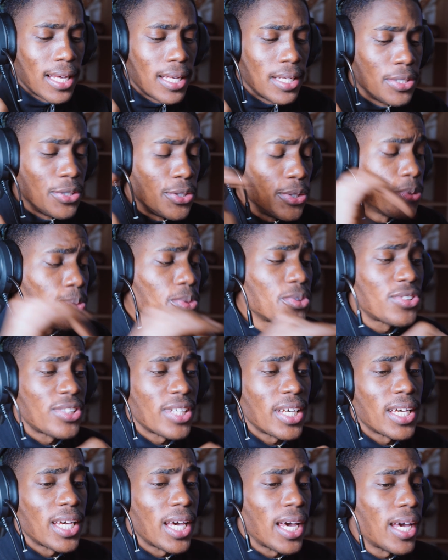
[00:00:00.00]
you'll
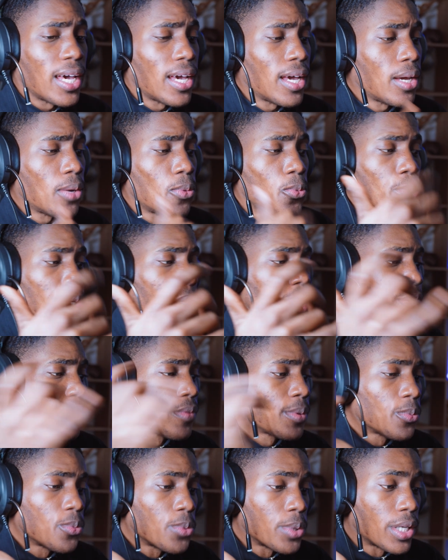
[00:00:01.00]
say, hey,
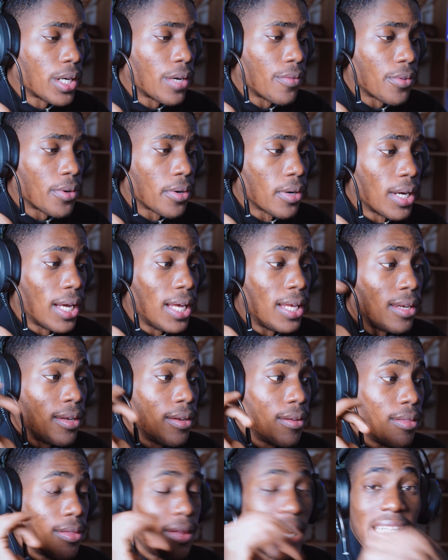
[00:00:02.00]
whatever, whatever,
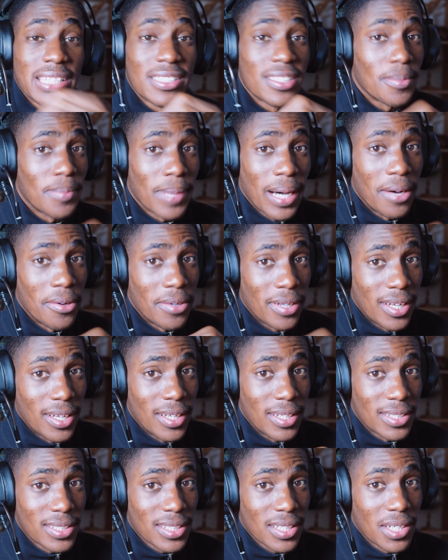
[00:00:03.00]
and that's about
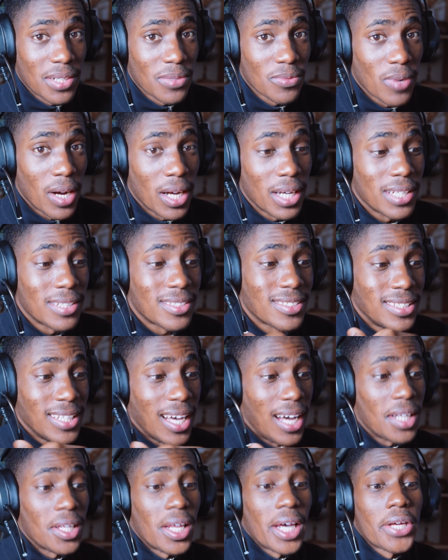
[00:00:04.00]
it, right? It's
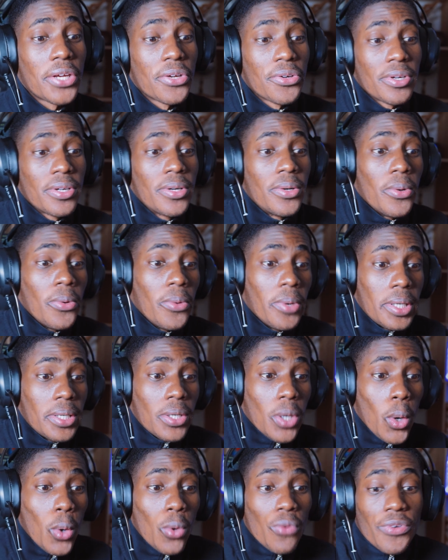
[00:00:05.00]
not like you're going
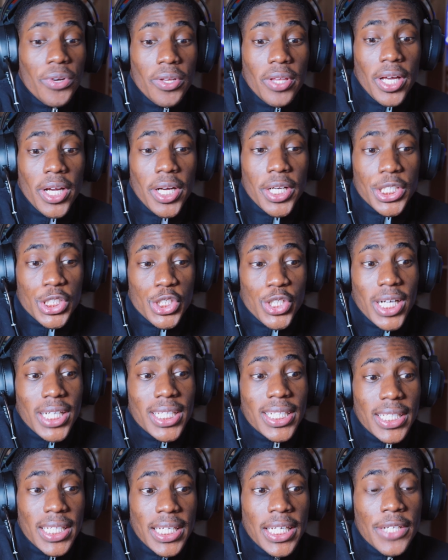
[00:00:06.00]
over there
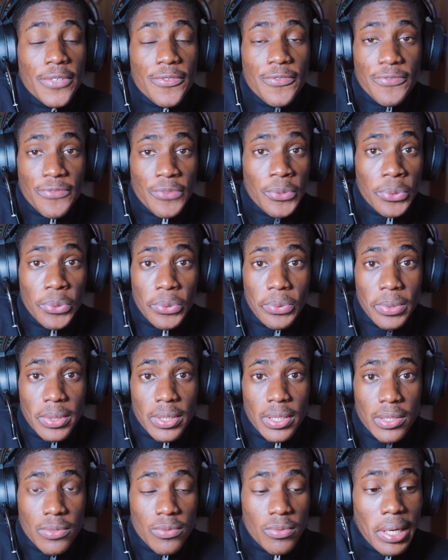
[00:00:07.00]
trying to eat food,
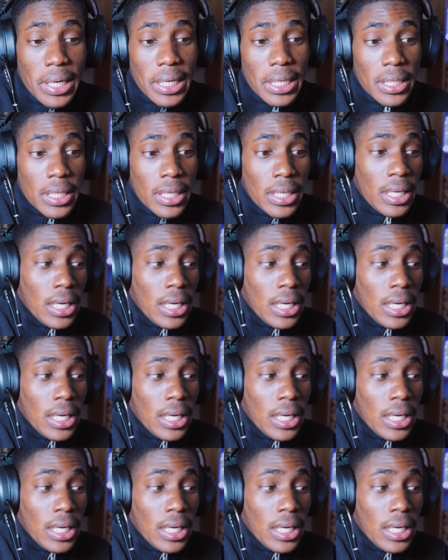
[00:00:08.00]
right?